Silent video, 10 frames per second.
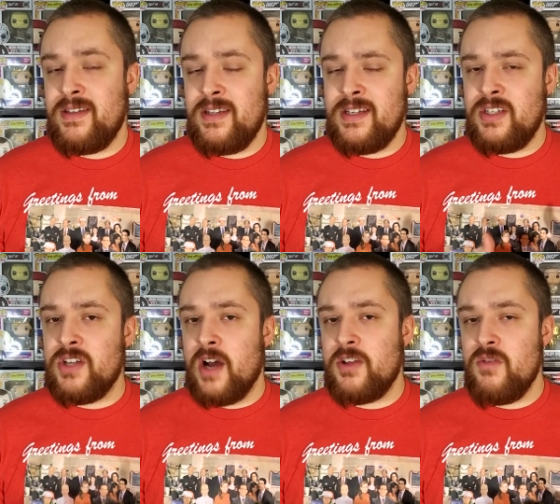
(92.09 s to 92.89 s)
this
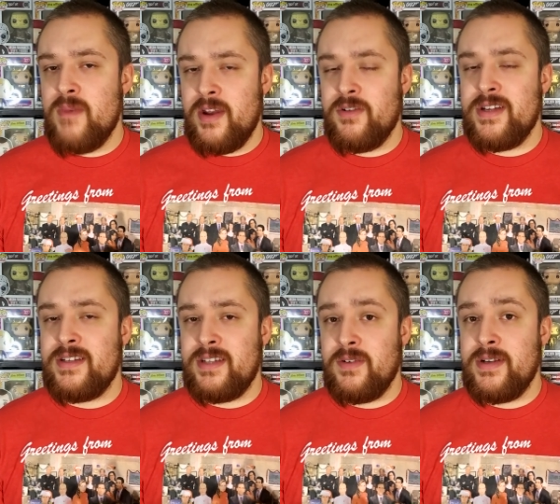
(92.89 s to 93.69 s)
documentary
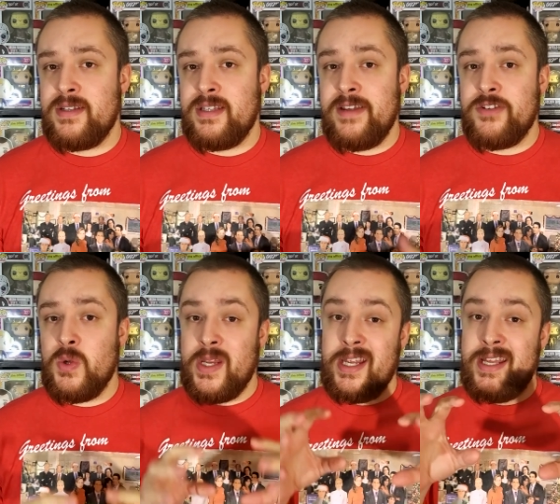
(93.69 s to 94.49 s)
series gives you
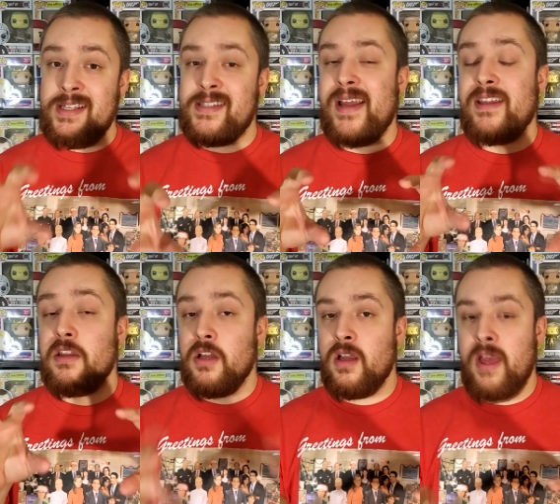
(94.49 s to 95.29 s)
an inside
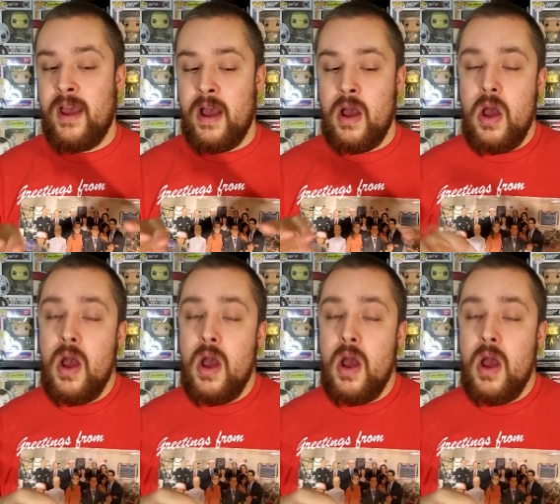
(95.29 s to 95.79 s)
look at